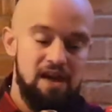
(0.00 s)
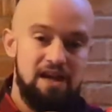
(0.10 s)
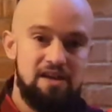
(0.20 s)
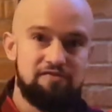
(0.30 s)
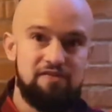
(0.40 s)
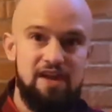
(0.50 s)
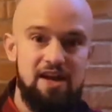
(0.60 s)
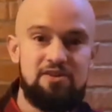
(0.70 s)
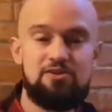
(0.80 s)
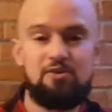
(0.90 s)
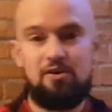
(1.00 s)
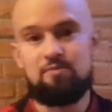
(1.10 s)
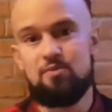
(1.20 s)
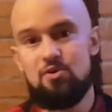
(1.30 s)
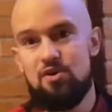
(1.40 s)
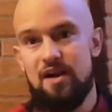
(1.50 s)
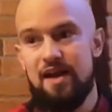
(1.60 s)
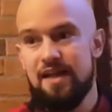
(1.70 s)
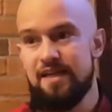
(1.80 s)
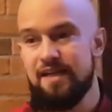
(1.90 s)
If then you are more
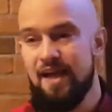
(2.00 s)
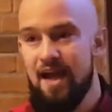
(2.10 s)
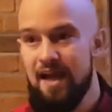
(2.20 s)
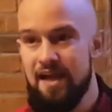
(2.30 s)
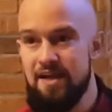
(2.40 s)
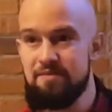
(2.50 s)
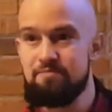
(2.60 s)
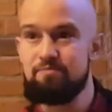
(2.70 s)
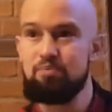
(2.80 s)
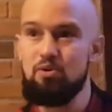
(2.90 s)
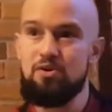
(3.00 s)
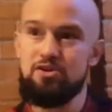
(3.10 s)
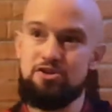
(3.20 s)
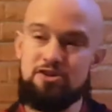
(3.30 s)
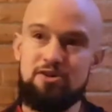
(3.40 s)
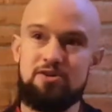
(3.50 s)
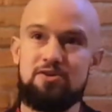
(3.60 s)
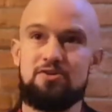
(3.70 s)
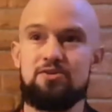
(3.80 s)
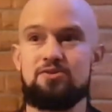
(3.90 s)
like a
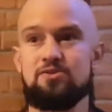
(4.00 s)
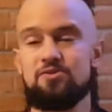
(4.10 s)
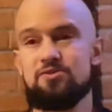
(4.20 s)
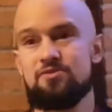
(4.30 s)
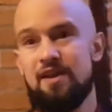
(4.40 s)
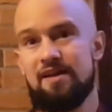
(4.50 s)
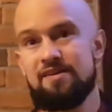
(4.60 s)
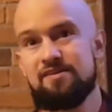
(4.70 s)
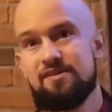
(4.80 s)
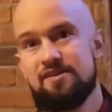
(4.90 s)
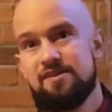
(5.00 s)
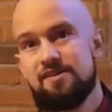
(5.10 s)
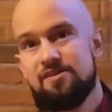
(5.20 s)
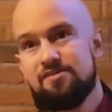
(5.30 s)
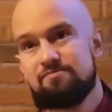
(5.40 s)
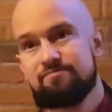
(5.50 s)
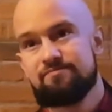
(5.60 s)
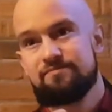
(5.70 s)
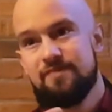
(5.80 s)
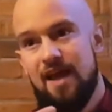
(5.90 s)
Bordeaux, like
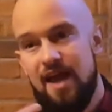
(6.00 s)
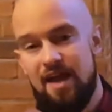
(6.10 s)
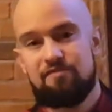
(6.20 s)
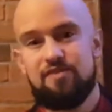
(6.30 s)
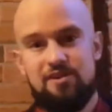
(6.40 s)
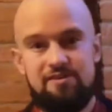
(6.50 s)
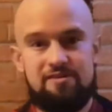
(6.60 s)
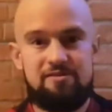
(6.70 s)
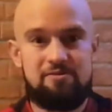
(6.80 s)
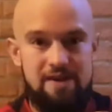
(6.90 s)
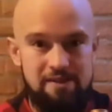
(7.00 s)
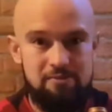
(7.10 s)
heavier red